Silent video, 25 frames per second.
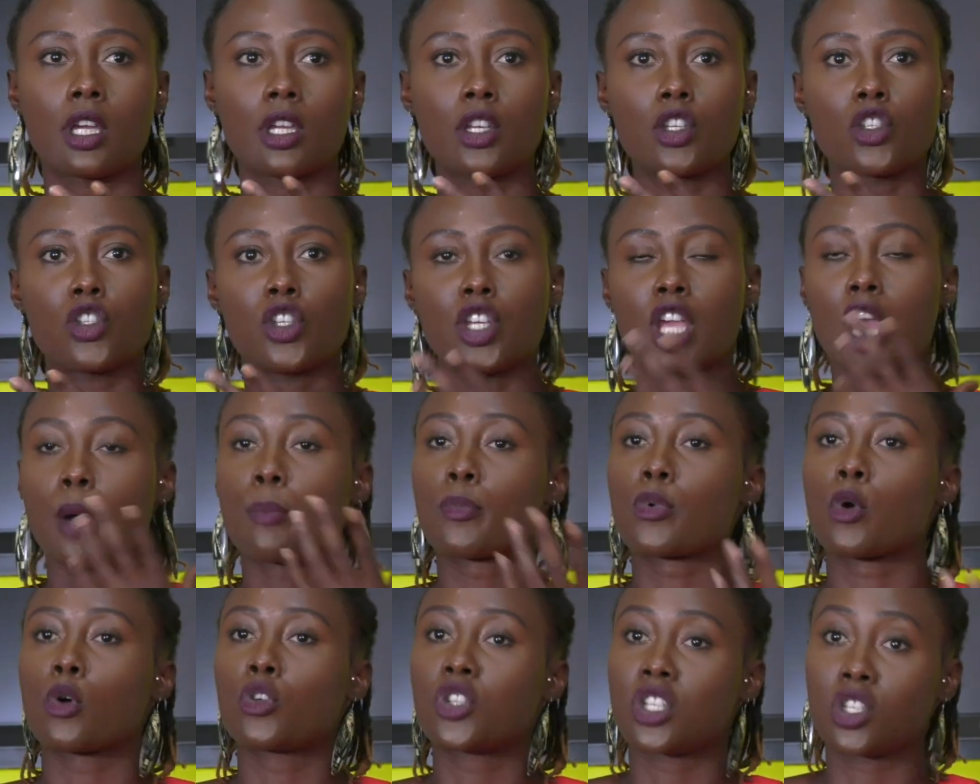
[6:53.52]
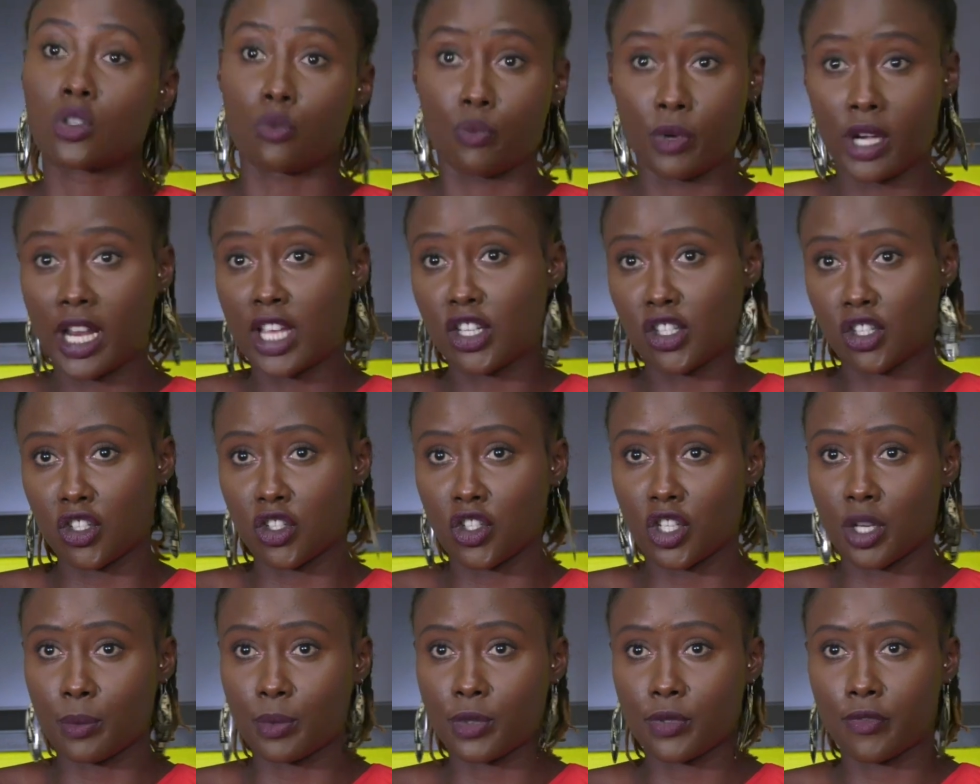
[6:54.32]
she approaches
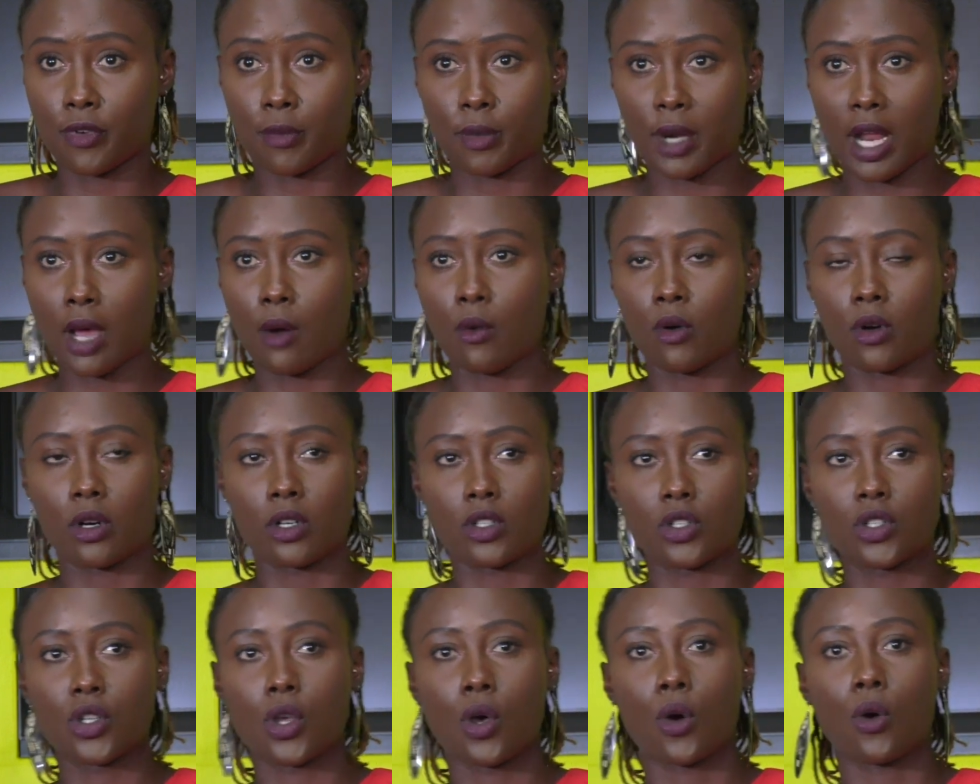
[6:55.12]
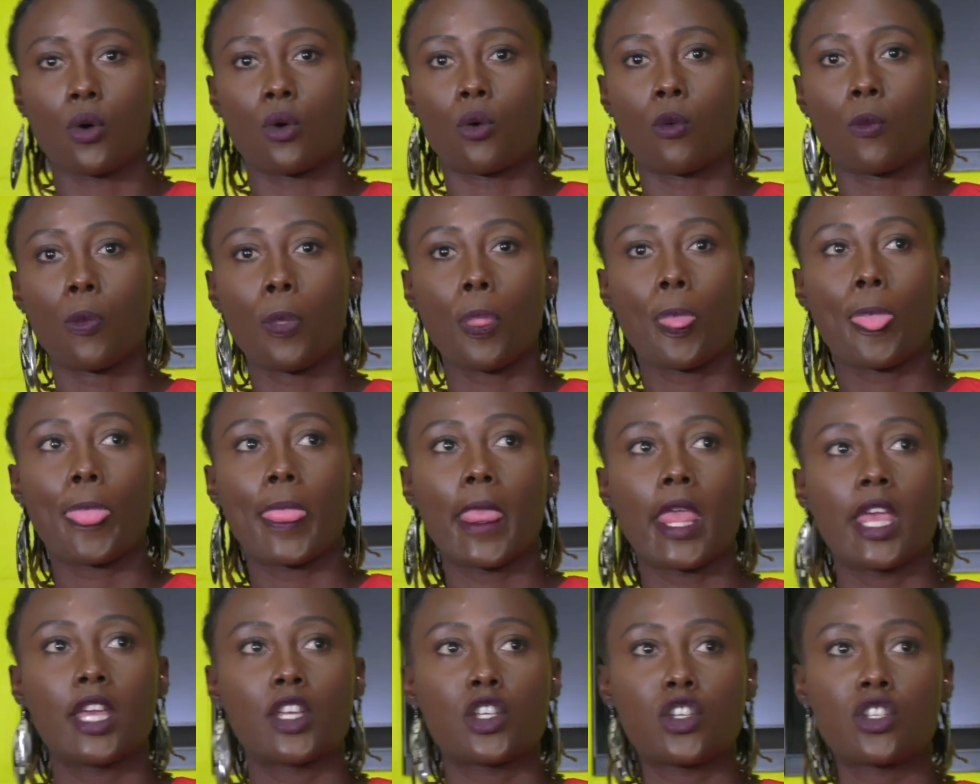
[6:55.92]
relationships from now on. So
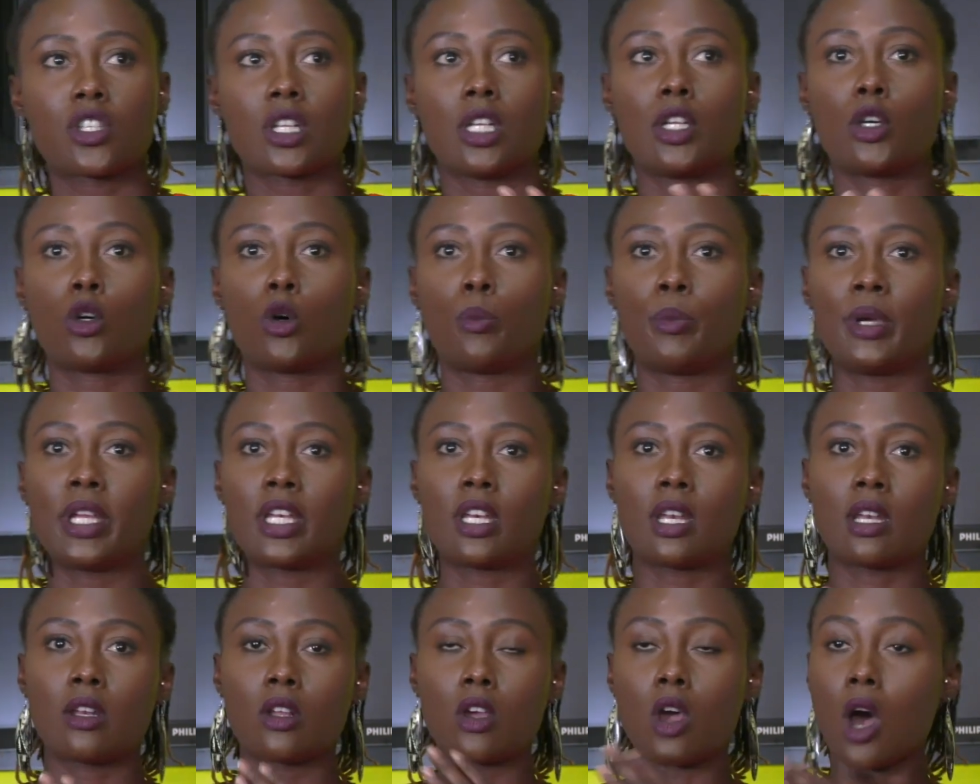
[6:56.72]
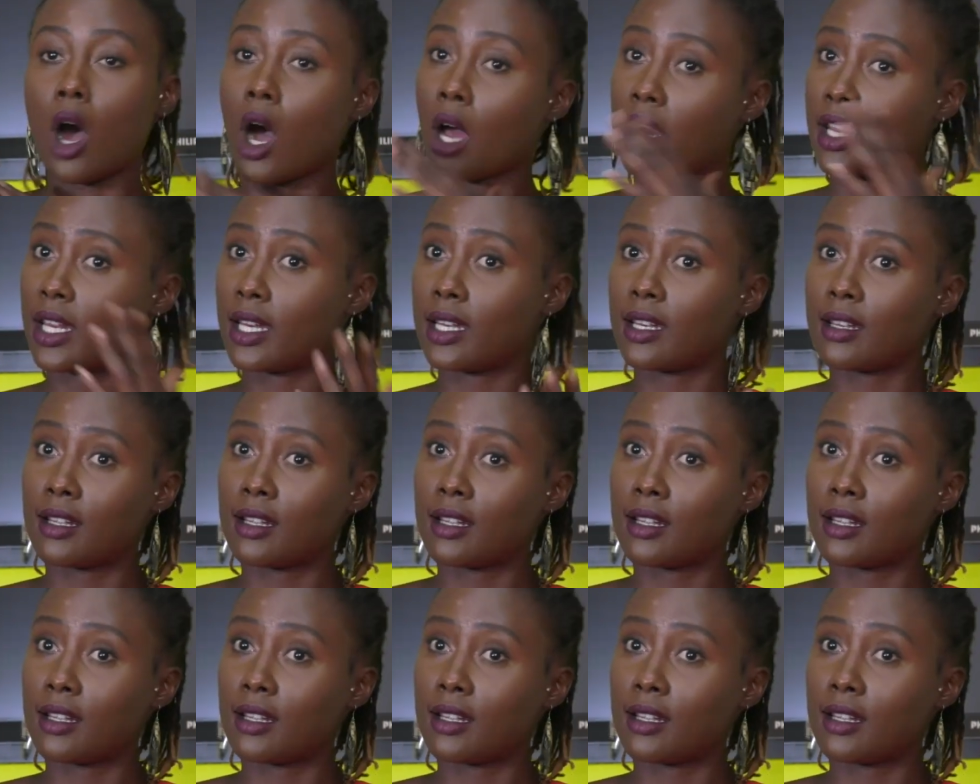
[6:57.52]
she's a little bit guarded.